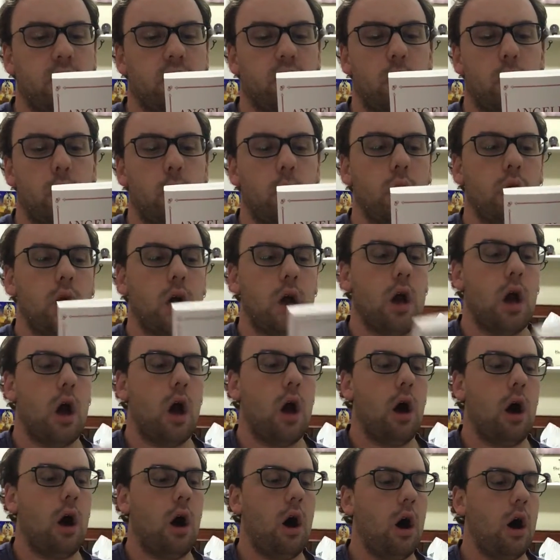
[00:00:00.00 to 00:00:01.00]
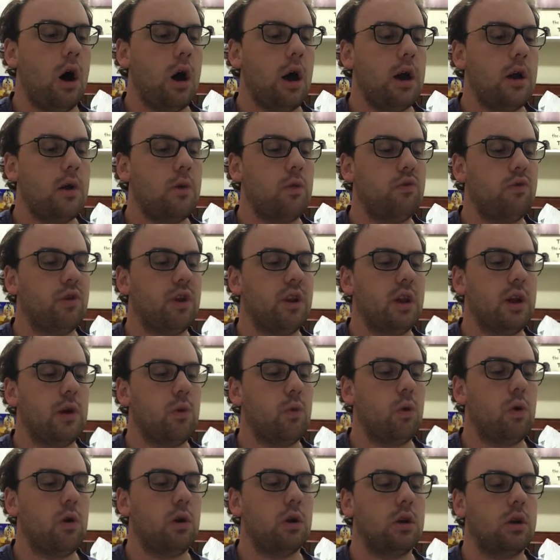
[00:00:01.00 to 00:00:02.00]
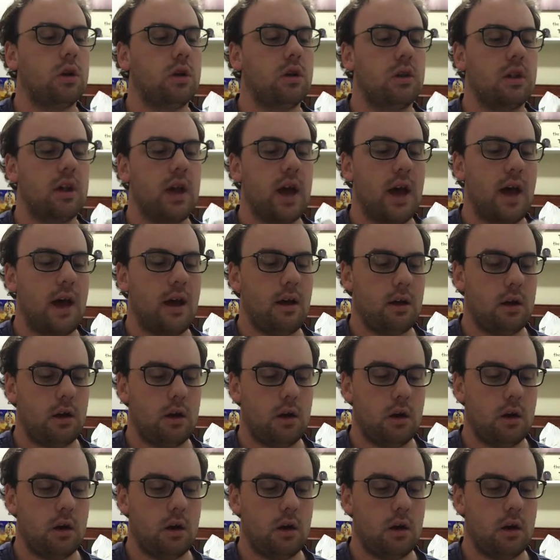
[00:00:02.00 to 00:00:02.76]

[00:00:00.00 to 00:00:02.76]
So I really want that